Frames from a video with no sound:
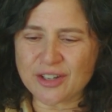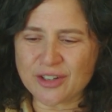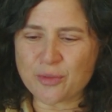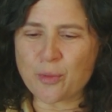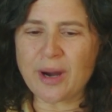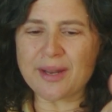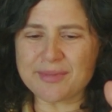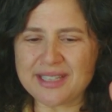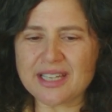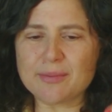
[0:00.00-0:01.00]
while I'm
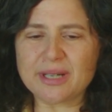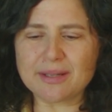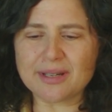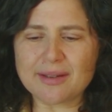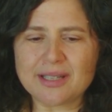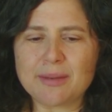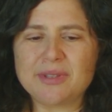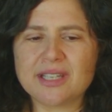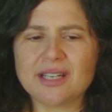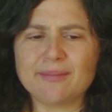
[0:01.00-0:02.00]
thinking about it, I kept
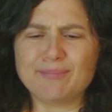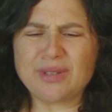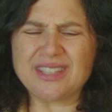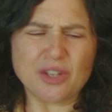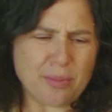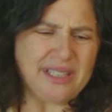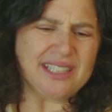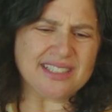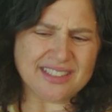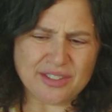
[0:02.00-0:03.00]
thinking, but nobody
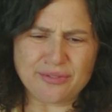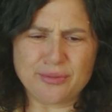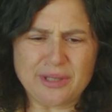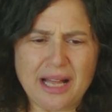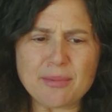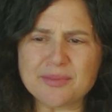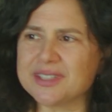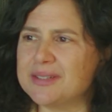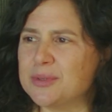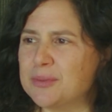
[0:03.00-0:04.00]
listens to full albums
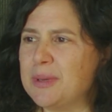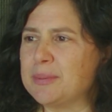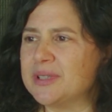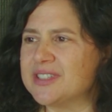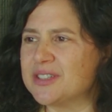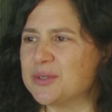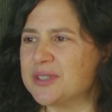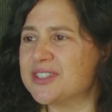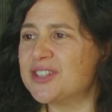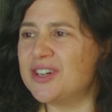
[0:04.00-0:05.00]
anymore. People listen to a
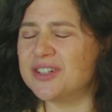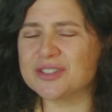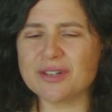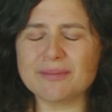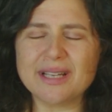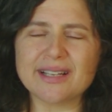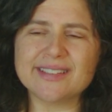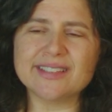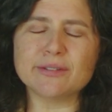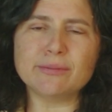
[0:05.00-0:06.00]
song, so I'm like, is
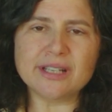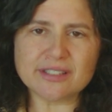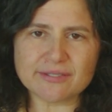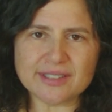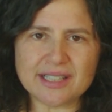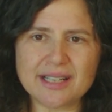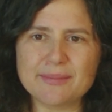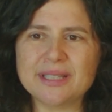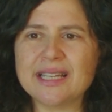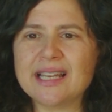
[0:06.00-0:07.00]
this a waste of time?
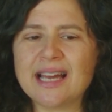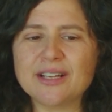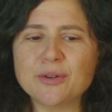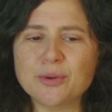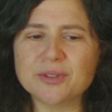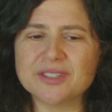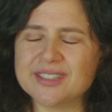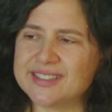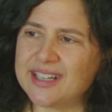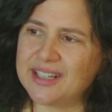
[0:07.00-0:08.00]
And then I couldn't
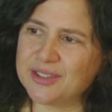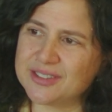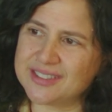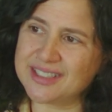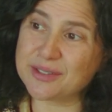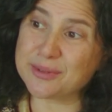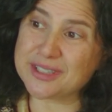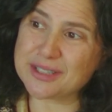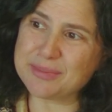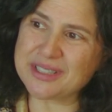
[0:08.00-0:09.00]
decide on the
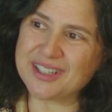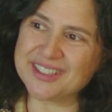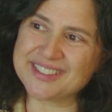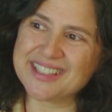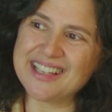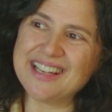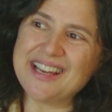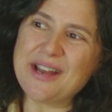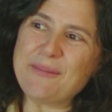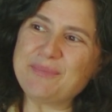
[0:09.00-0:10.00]
sequence, because
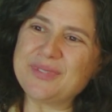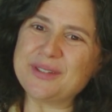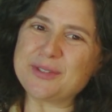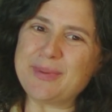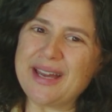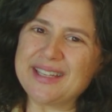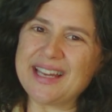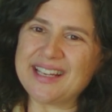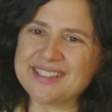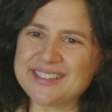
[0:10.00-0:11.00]
this band
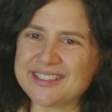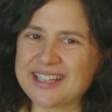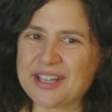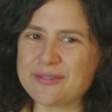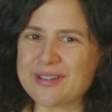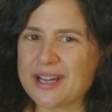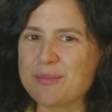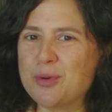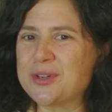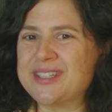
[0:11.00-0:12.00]
has the kind of like
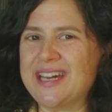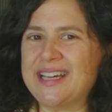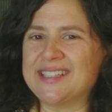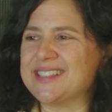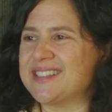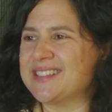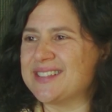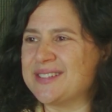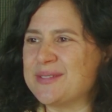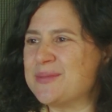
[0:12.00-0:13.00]
more dance
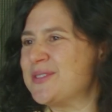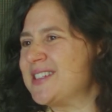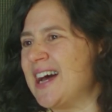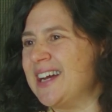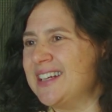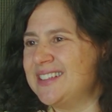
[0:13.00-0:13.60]
side